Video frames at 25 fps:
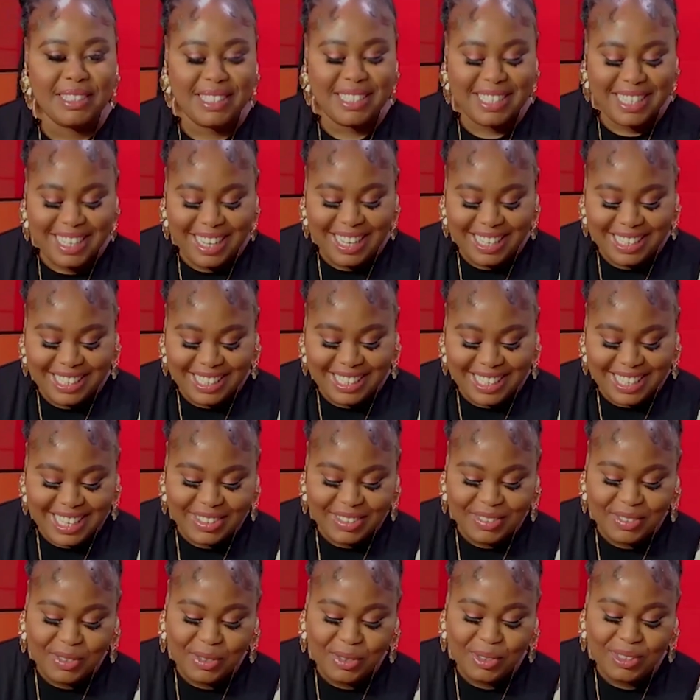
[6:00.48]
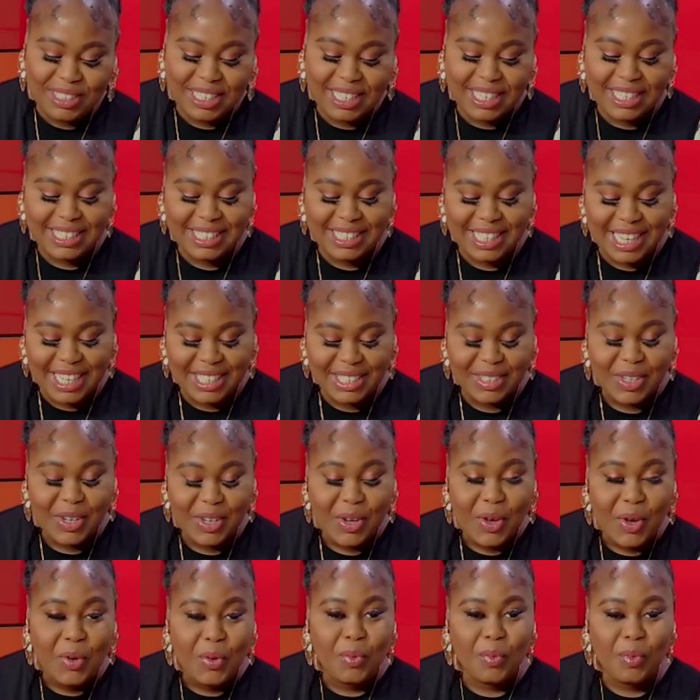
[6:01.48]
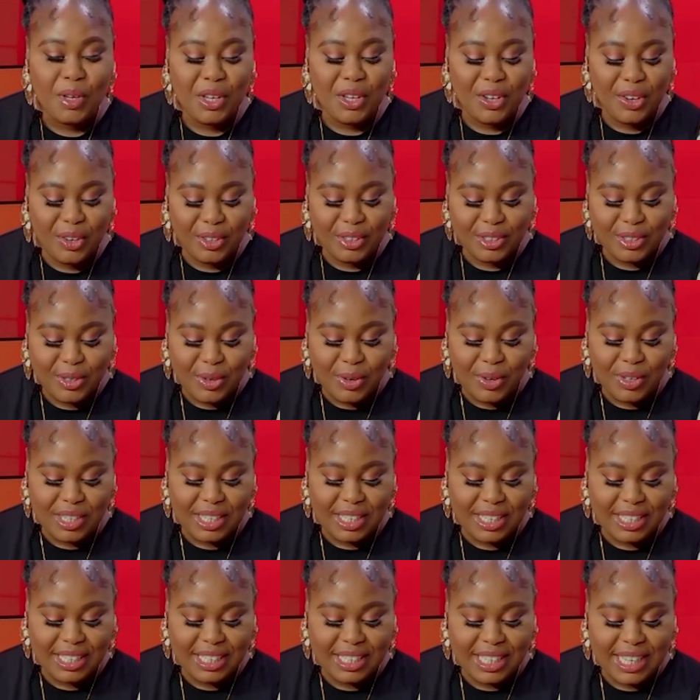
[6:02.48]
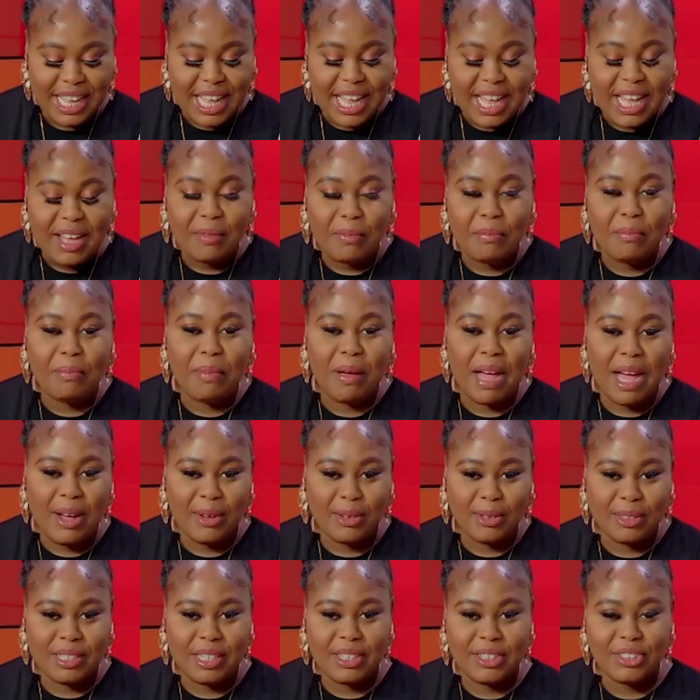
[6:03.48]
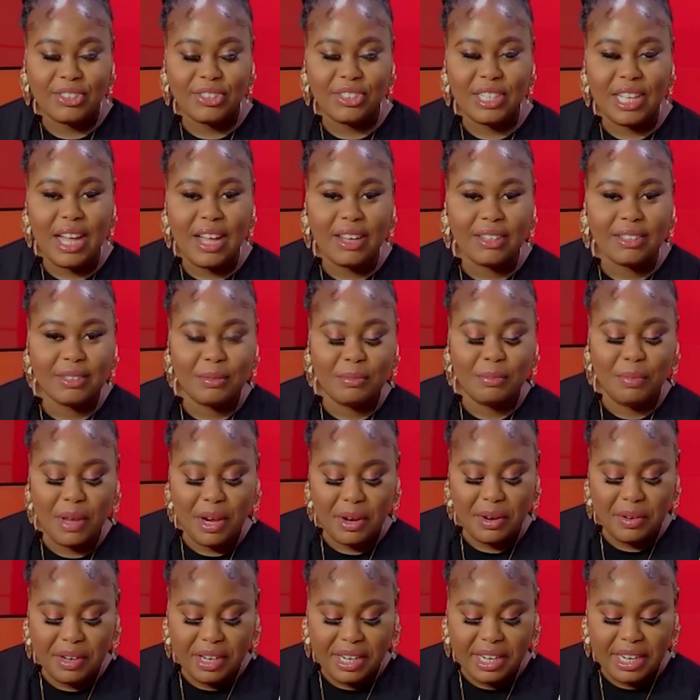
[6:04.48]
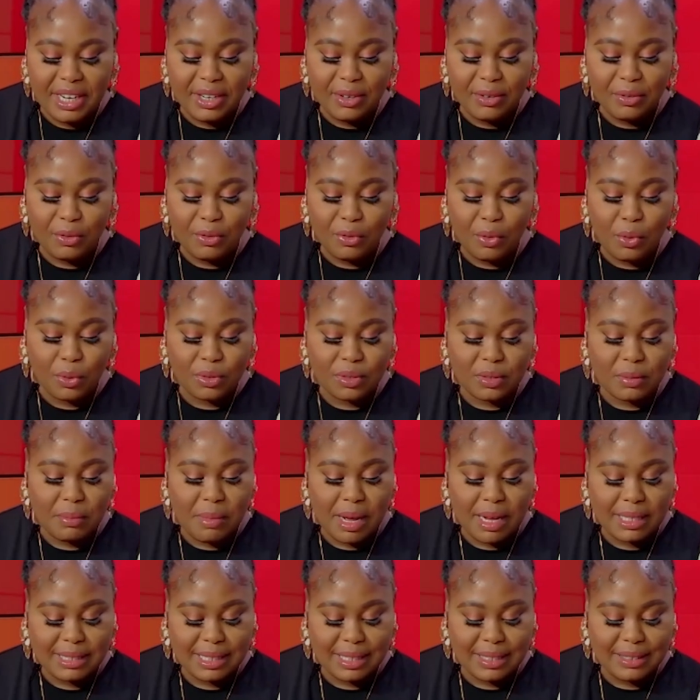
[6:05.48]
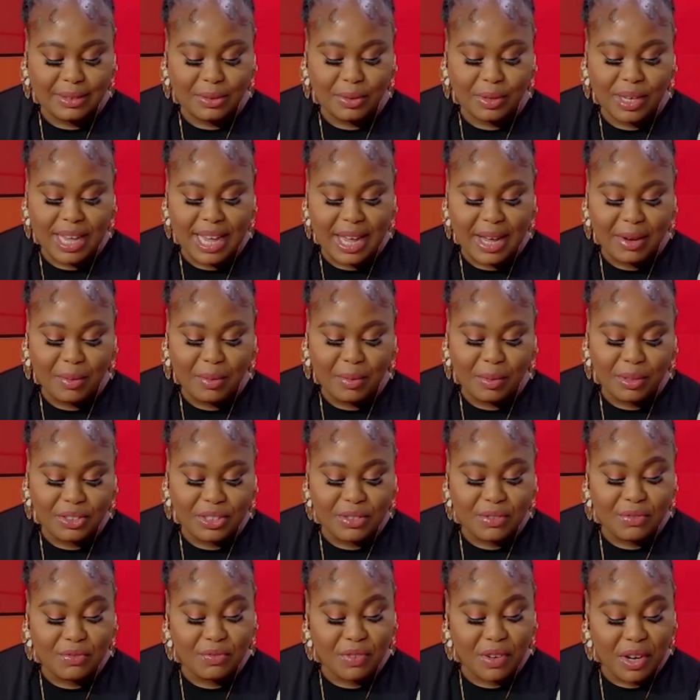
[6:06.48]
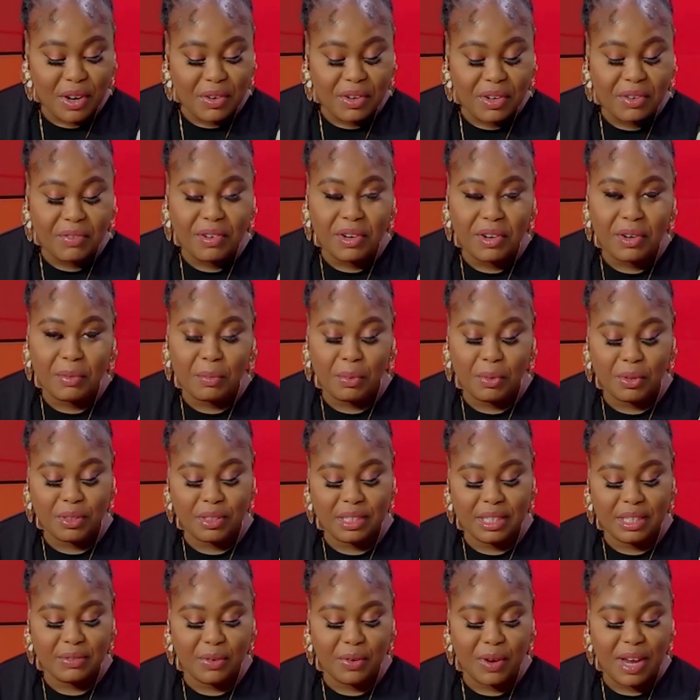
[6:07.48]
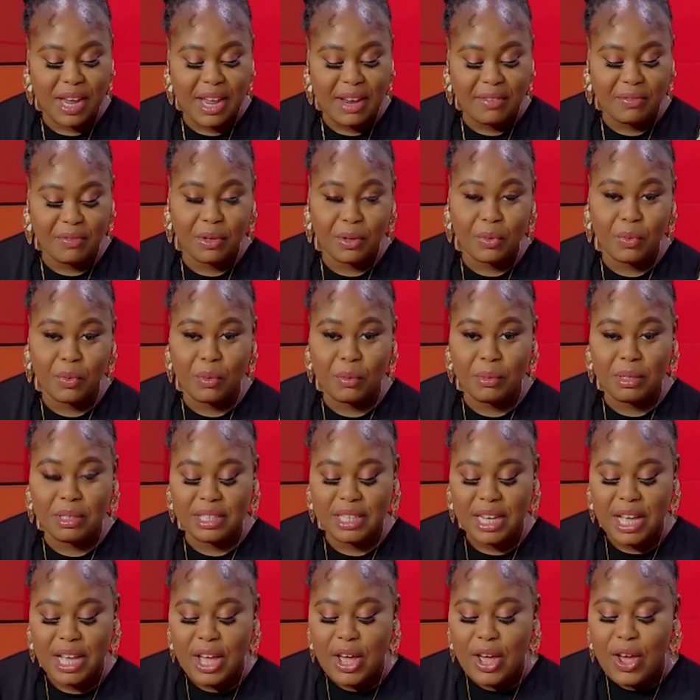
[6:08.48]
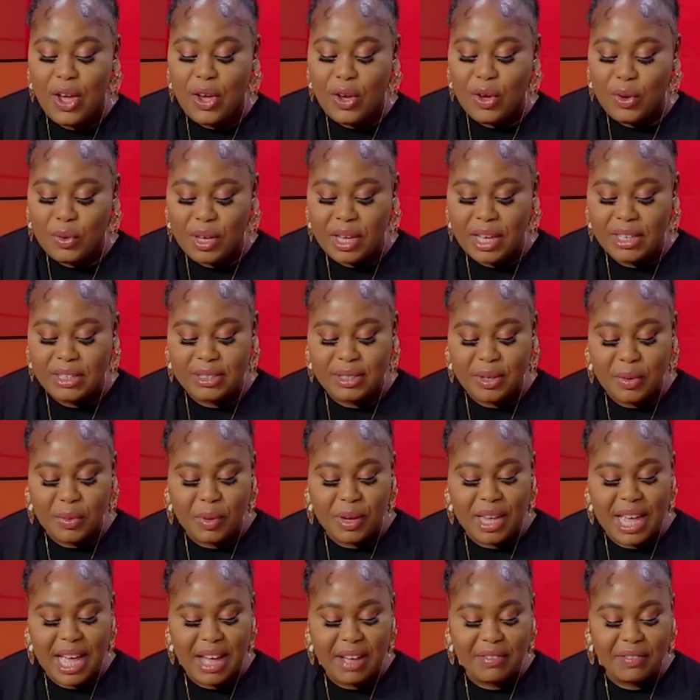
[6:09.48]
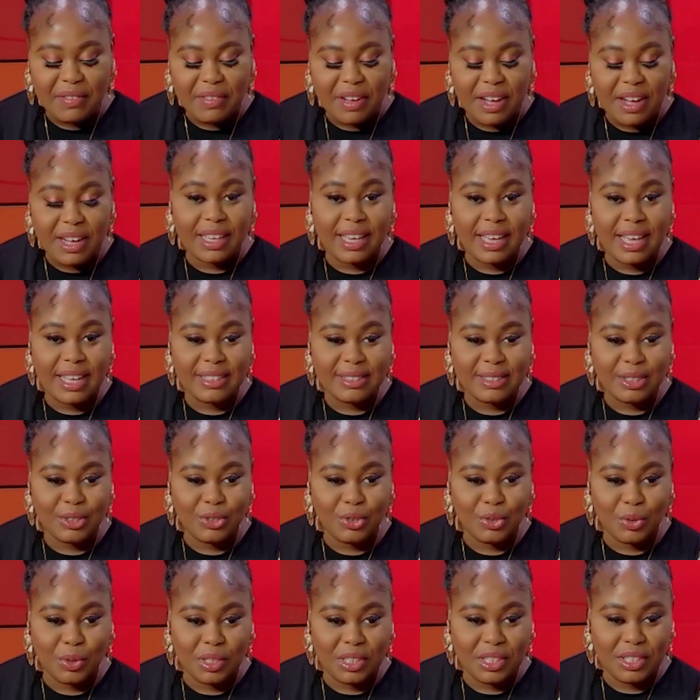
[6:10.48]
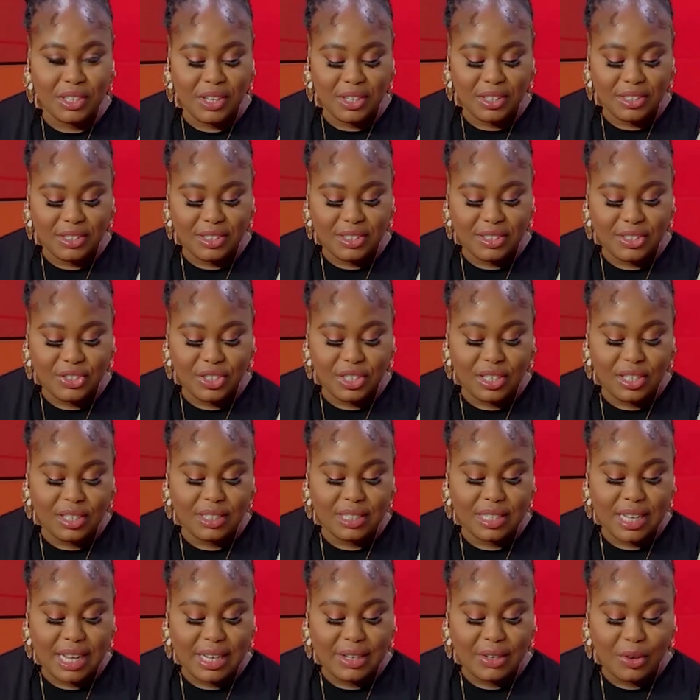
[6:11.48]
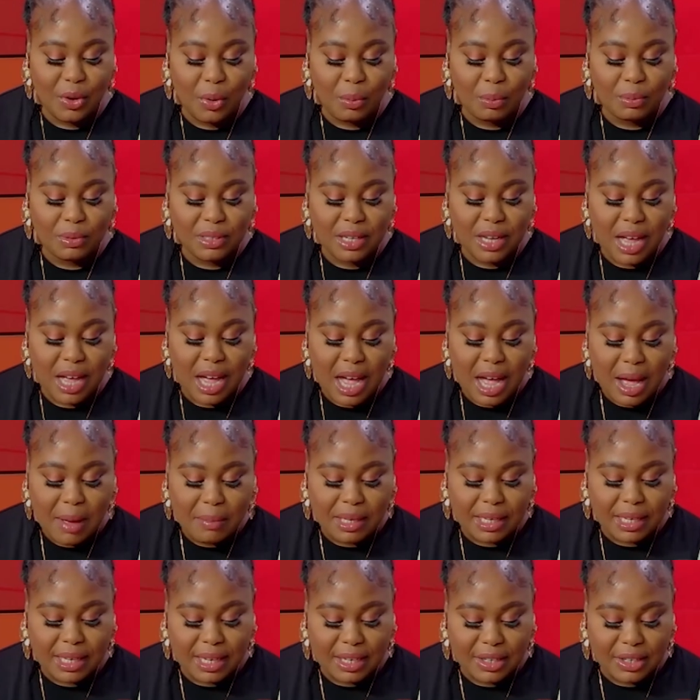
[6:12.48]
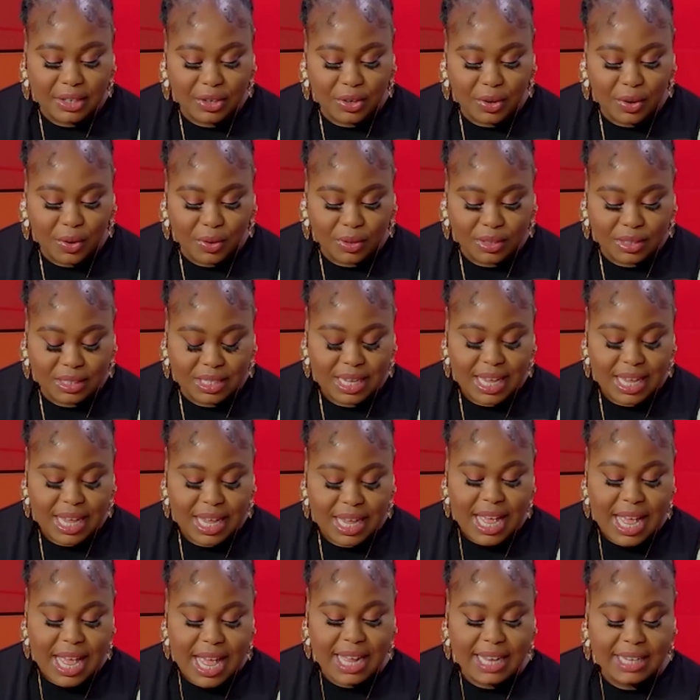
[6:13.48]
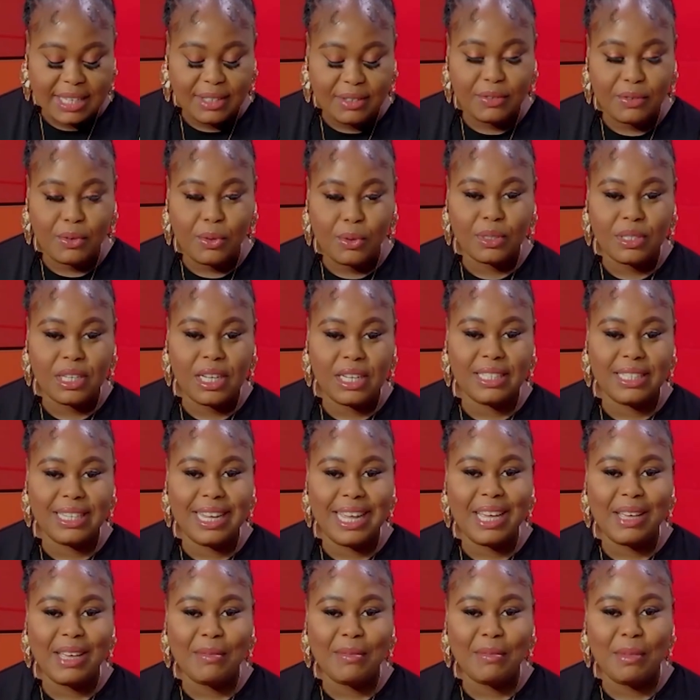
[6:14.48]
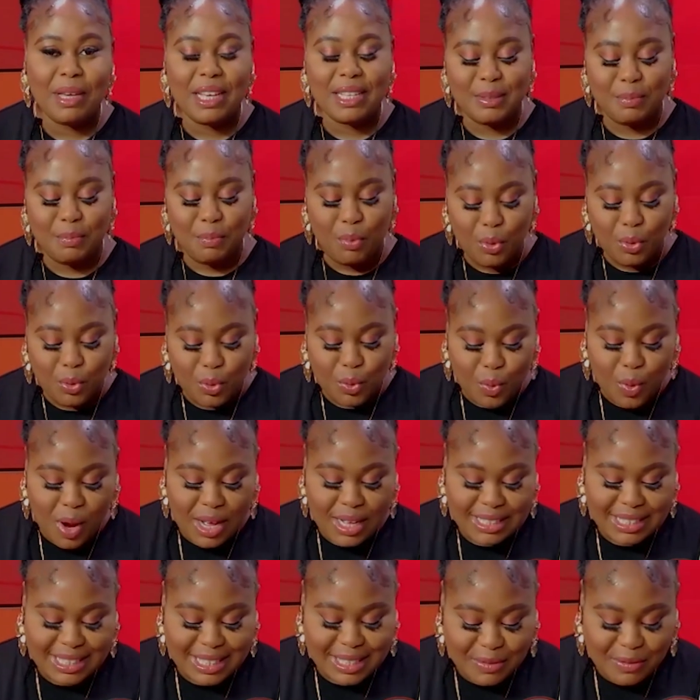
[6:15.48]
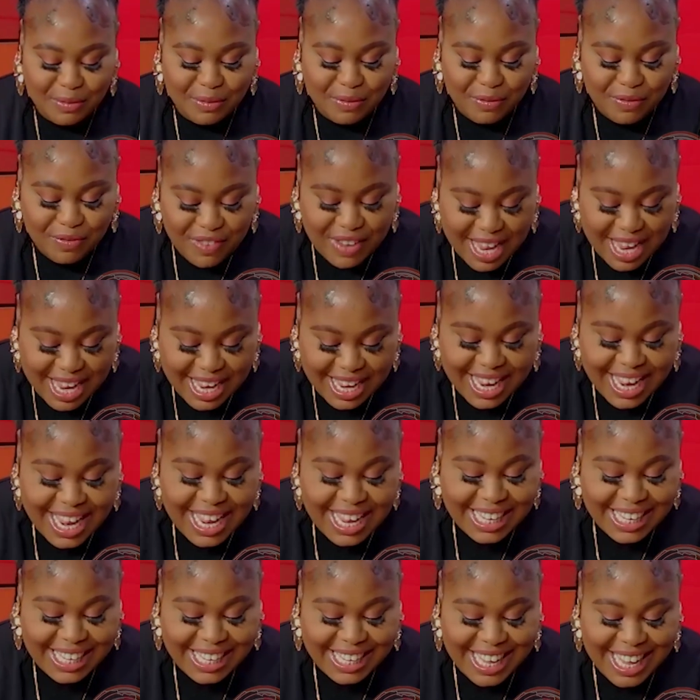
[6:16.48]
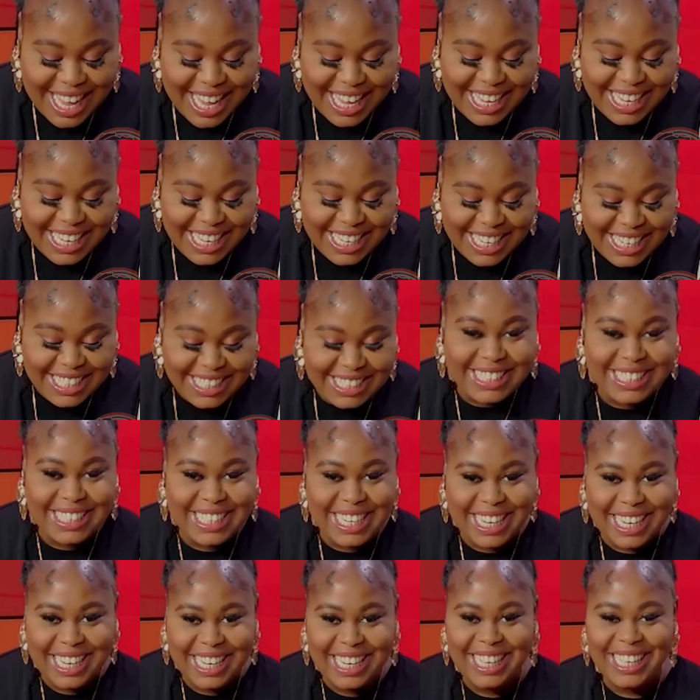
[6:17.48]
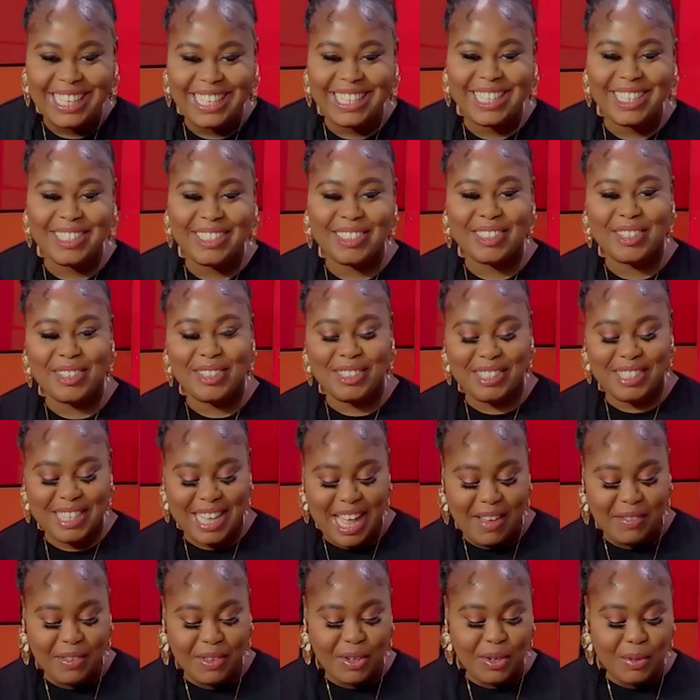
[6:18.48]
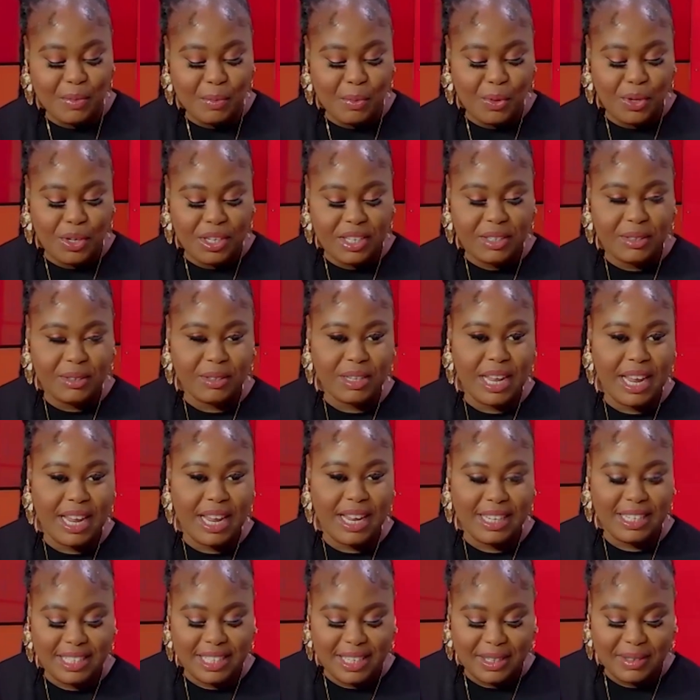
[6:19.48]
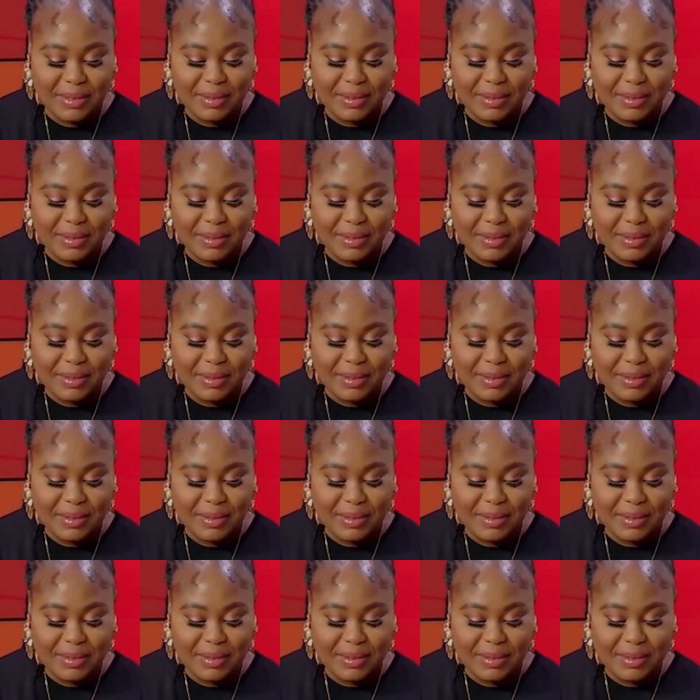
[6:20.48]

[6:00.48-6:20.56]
Corner, and of course, like I said, we are talking about childbearing and of course maternal care, which is very, very important for every woman. Okay, so we have our guest joining us. She is an ophthalmic nurse, and of course, her name is Boluwatife Kehinde. It's good to have you. Good morning, Kehinde.